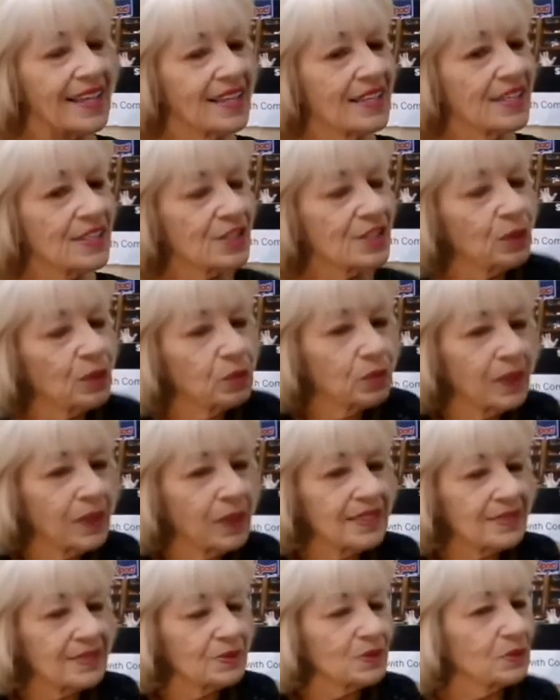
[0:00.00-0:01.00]
So what
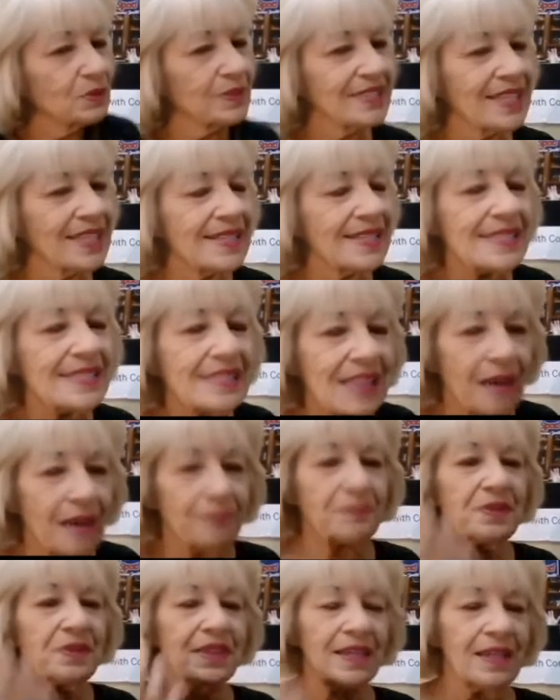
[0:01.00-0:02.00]
did
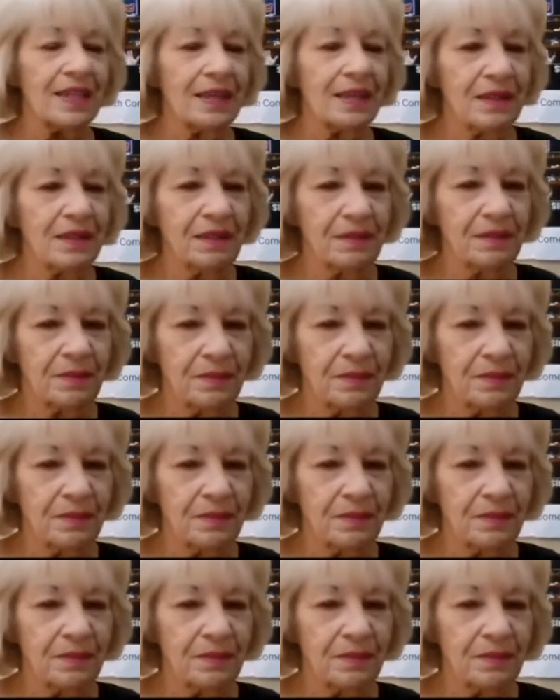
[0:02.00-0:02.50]
something